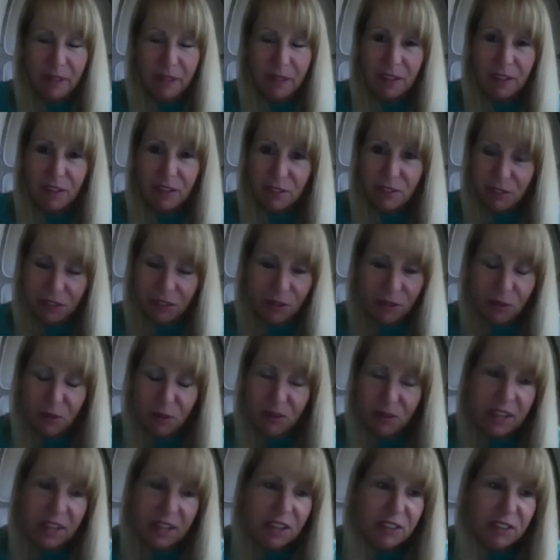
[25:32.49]
so
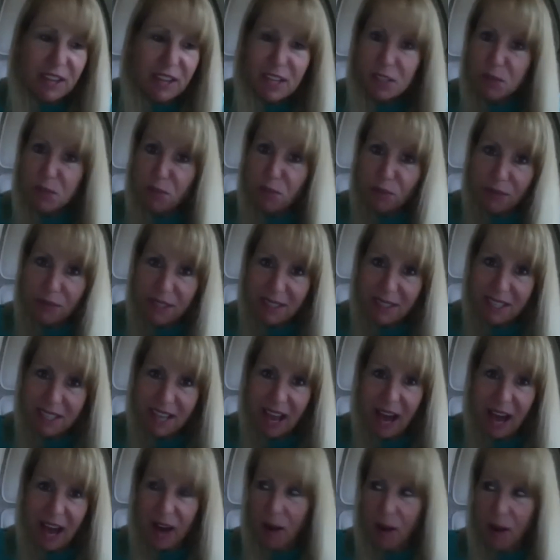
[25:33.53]
that's really
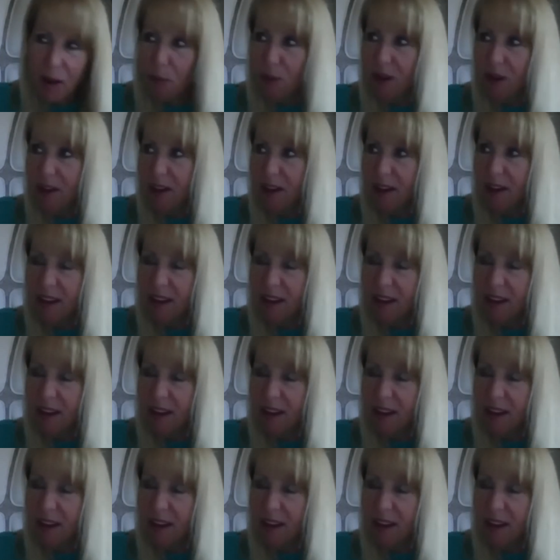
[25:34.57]
how I